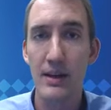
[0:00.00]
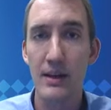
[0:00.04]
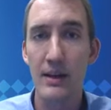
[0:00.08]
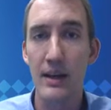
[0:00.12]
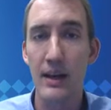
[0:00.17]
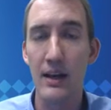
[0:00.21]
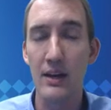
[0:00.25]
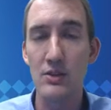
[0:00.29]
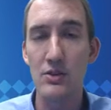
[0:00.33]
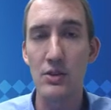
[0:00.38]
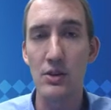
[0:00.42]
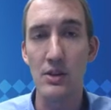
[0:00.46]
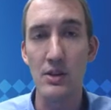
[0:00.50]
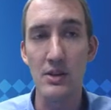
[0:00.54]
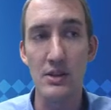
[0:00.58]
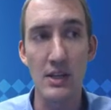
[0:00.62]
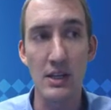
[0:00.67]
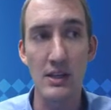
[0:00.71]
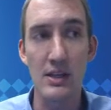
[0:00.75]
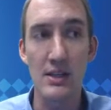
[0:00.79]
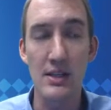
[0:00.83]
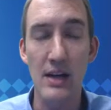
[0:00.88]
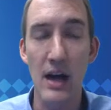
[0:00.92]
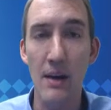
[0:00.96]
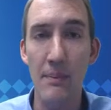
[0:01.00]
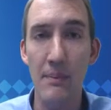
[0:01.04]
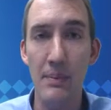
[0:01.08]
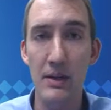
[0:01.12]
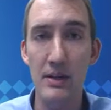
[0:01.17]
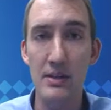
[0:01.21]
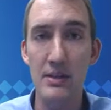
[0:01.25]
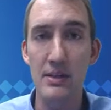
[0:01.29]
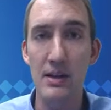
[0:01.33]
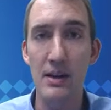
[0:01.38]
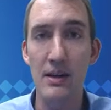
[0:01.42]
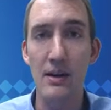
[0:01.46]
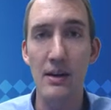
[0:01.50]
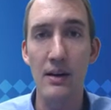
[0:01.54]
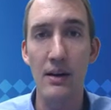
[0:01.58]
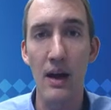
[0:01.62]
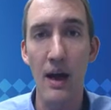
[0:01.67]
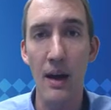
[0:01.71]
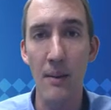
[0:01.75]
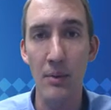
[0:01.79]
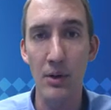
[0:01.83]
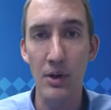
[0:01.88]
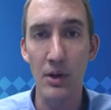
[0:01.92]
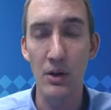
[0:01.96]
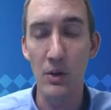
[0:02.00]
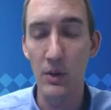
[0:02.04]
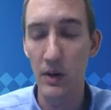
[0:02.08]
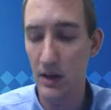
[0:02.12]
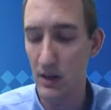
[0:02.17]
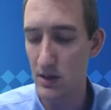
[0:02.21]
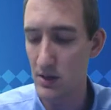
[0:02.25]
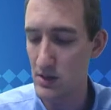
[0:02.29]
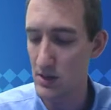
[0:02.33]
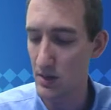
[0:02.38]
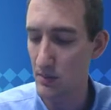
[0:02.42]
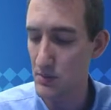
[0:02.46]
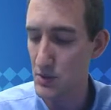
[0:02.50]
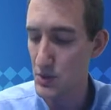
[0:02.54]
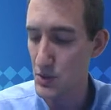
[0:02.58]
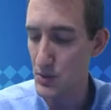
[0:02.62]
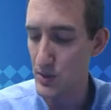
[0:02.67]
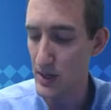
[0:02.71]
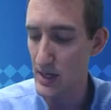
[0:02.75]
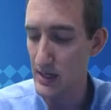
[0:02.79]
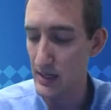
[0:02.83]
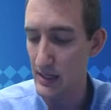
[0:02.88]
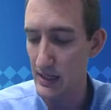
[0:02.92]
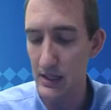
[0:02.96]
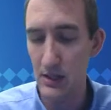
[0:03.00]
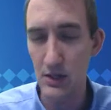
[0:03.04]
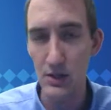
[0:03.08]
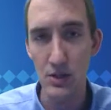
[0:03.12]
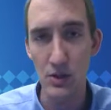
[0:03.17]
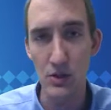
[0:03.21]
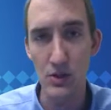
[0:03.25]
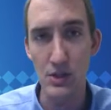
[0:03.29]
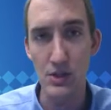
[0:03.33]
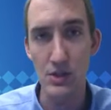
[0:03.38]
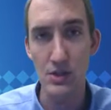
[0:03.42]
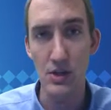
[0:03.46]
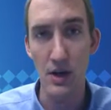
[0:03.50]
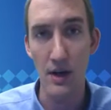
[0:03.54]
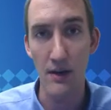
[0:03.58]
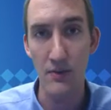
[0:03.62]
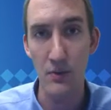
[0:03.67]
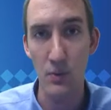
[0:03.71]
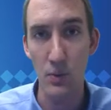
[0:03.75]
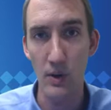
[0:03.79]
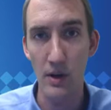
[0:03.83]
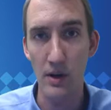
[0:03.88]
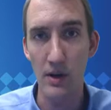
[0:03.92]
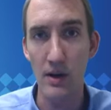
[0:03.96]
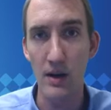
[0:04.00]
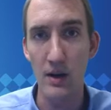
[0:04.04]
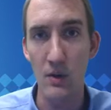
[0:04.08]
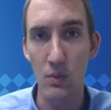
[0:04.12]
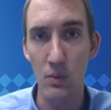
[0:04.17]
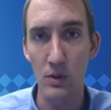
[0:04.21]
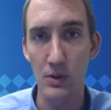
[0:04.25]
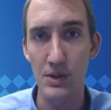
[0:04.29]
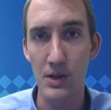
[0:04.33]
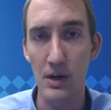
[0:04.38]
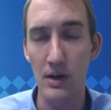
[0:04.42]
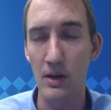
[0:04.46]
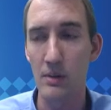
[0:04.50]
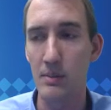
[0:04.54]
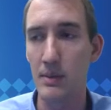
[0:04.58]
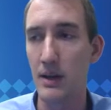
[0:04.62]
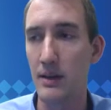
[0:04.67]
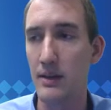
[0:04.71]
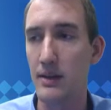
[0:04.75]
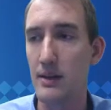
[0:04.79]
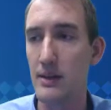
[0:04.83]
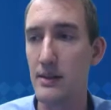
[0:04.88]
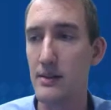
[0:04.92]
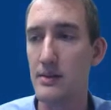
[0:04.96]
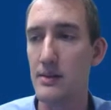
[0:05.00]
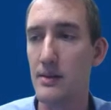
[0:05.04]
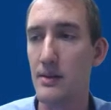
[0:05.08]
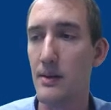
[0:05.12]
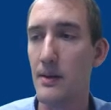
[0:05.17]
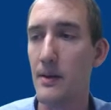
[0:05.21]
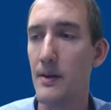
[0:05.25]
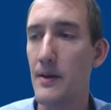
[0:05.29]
Okay, so you see the topics there. I'm going to go ahead and jump straight into the software and we'll talk about these.